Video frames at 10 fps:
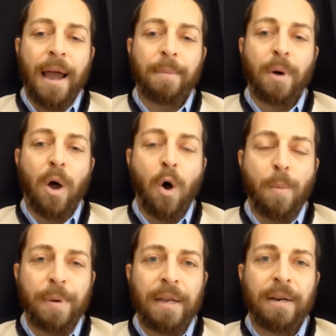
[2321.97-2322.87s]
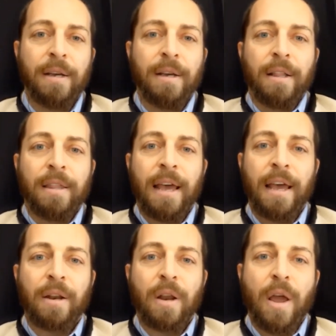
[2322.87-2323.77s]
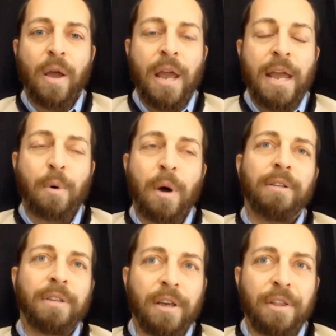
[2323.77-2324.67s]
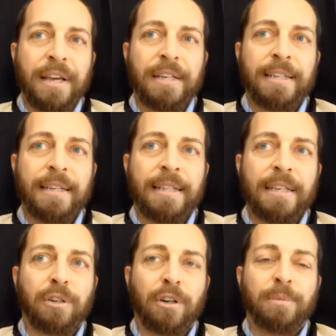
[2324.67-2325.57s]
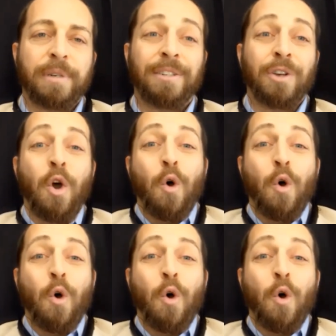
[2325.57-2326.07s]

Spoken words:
hoping that, the other thing is in this circumstance,